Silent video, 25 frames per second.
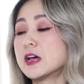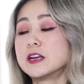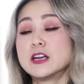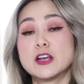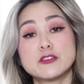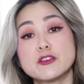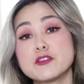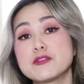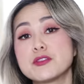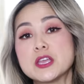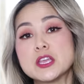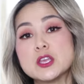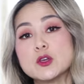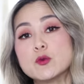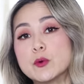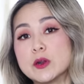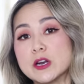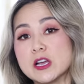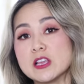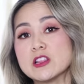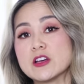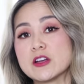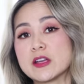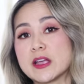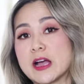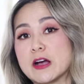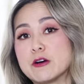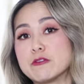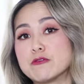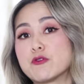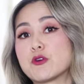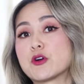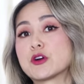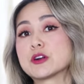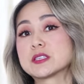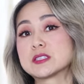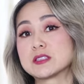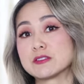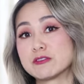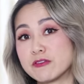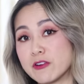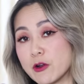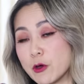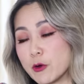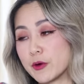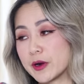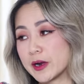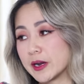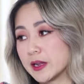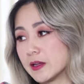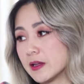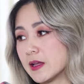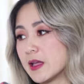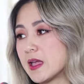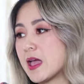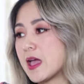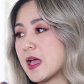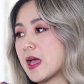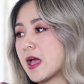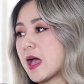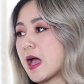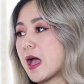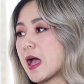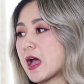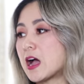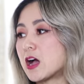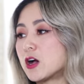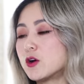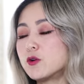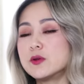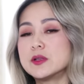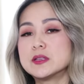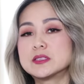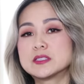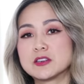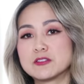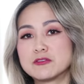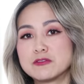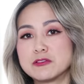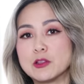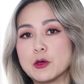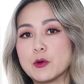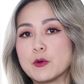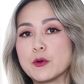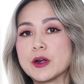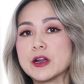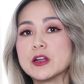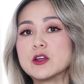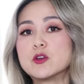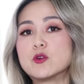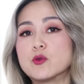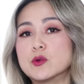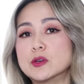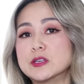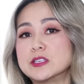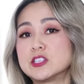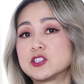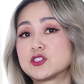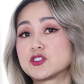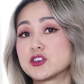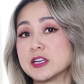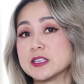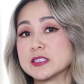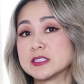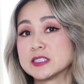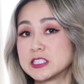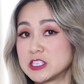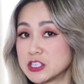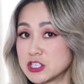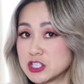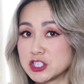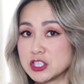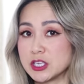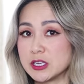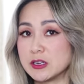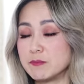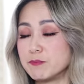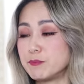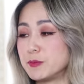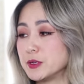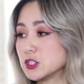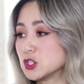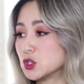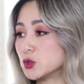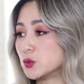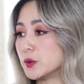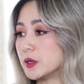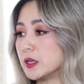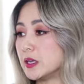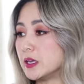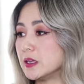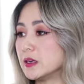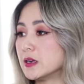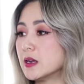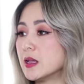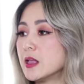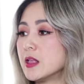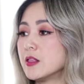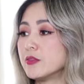Another thing you want to look out for is the flooring. How is the flooring going to transition between